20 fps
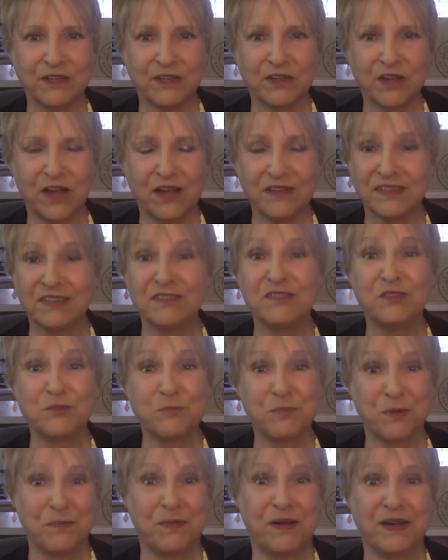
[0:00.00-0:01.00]
causing
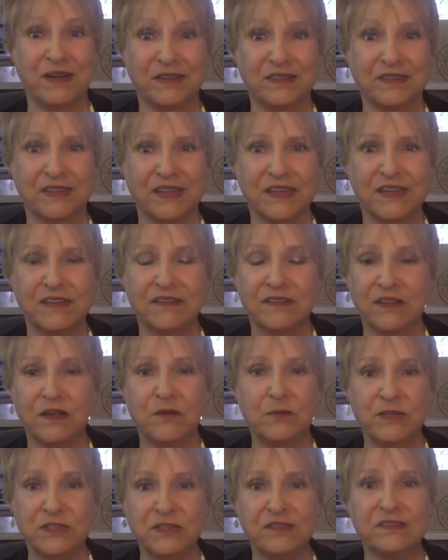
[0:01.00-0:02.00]
superbugs.
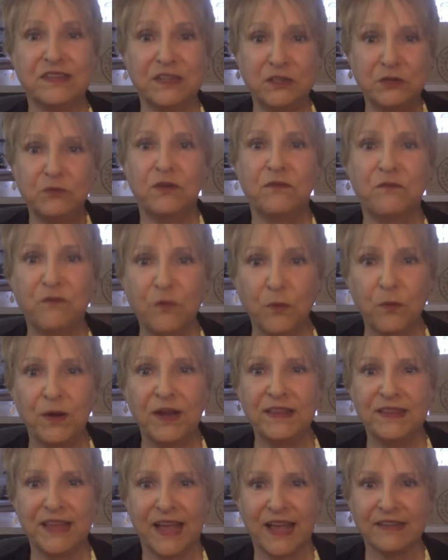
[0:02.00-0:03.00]
So we just need to
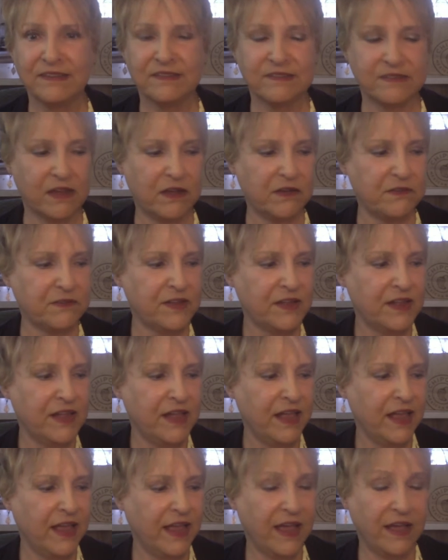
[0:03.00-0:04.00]
avoid that stuff.
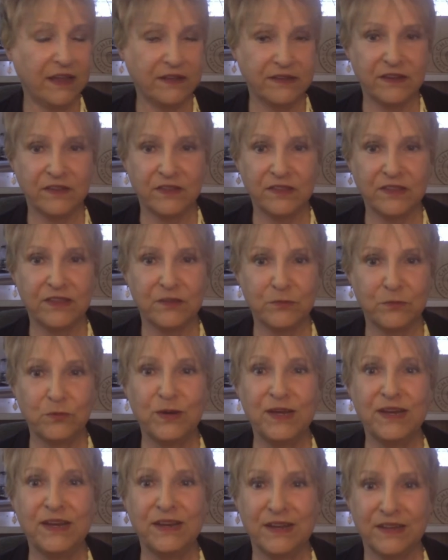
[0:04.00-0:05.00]
And
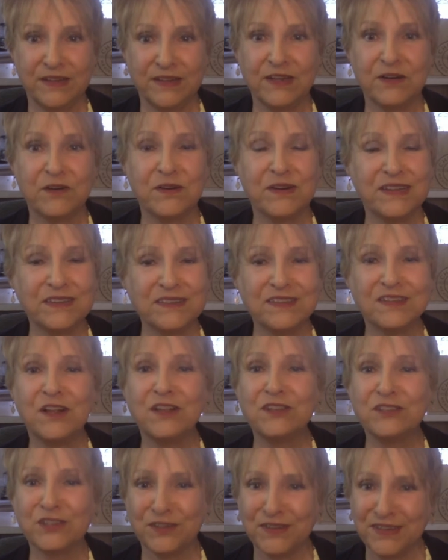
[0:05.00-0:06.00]
there is an
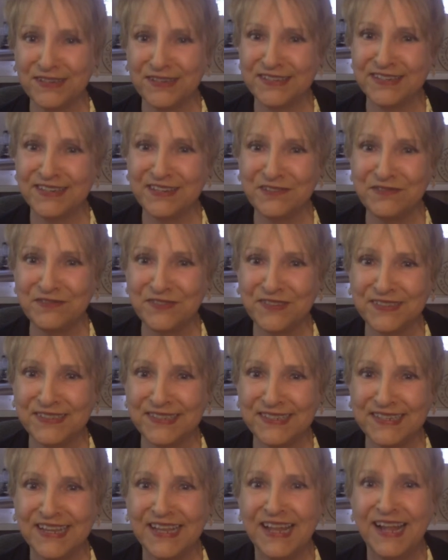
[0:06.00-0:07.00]
alternative.
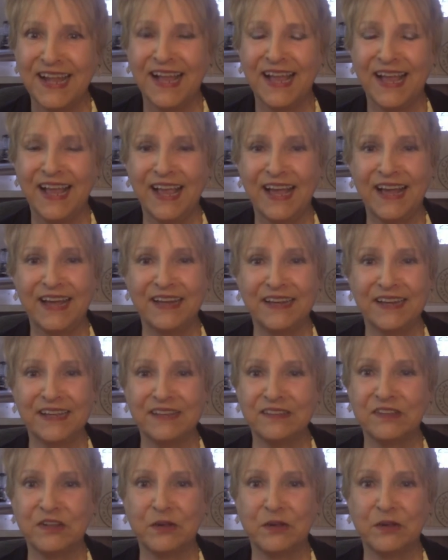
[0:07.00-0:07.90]
and it's